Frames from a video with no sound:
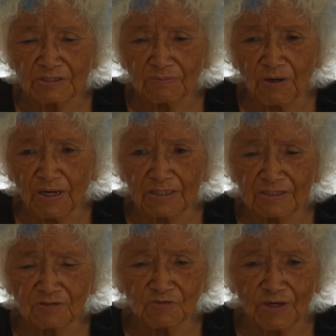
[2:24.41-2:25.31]
the
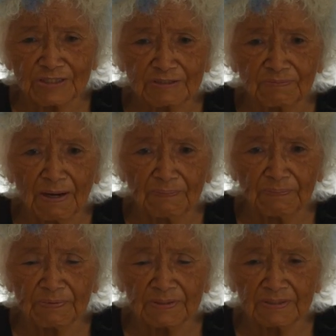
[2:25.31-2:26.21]
bodies and dress them
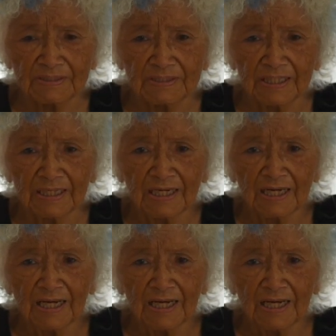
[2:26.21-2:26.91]
up. And